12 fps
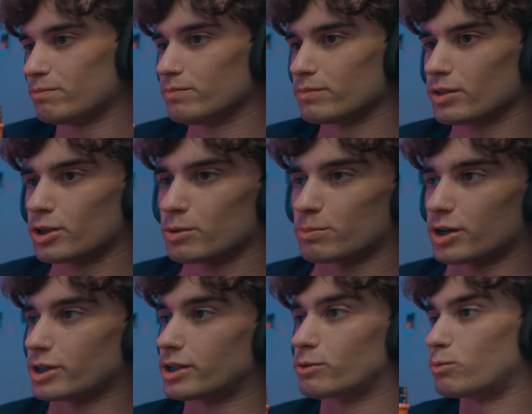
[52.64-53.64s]
If I
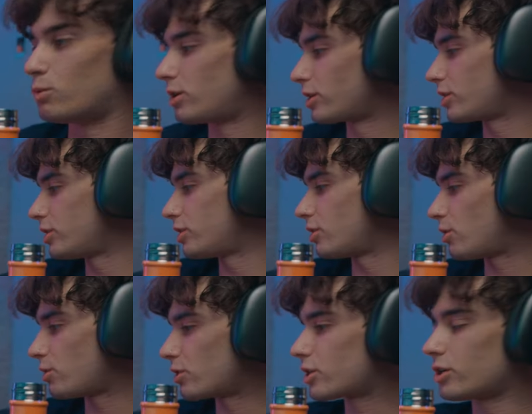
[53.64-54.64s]
need one good
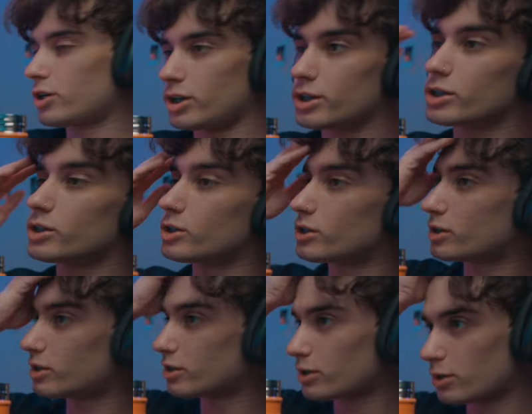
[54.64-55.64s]
hard cut
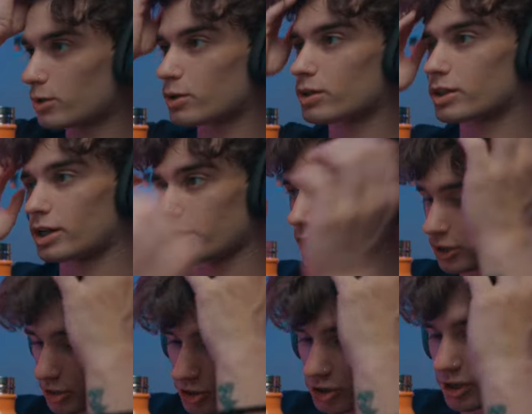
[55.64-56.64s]
that I
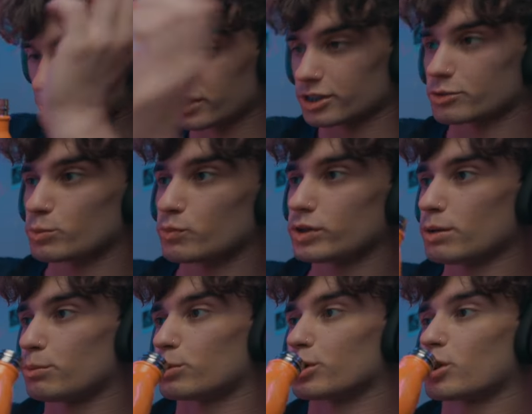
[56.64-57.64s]
can shink this movie up
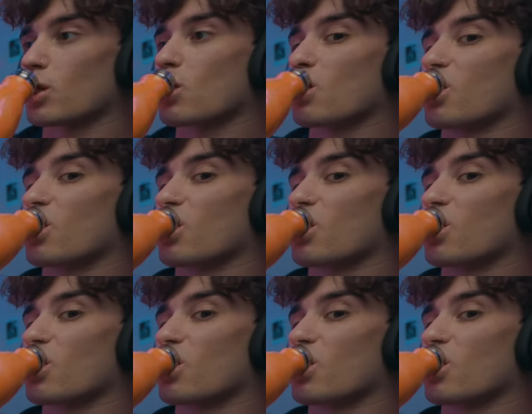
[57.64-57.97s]
with